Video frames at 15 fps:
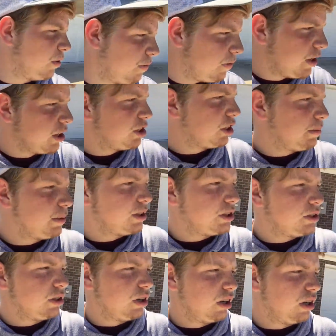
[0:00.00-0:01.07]
to finish up this
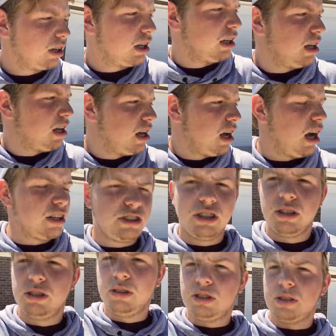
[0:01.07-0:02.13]
truck. I'll
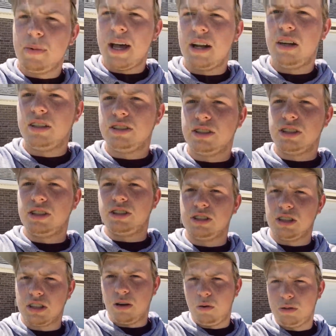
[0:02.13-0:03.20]
still do some add-ons to this
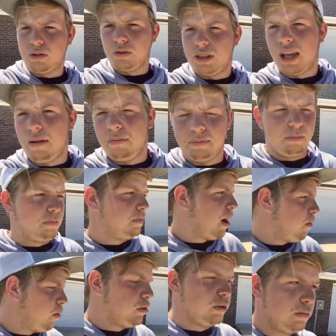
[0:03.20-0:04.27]
truck. I won't do
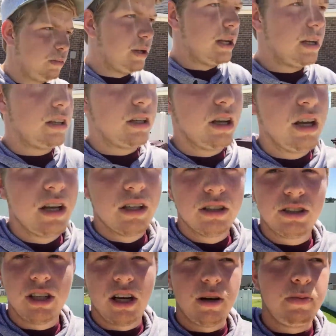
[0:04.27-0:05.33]
big
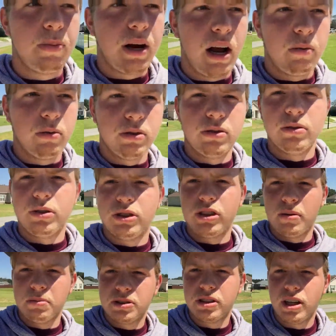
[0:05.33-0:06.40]
stuff, but I will do
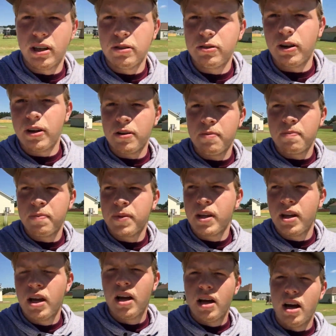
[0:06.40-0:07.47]
some stuff.
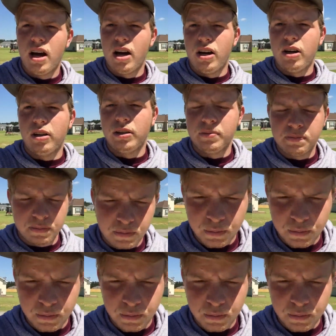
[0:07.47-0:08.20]
I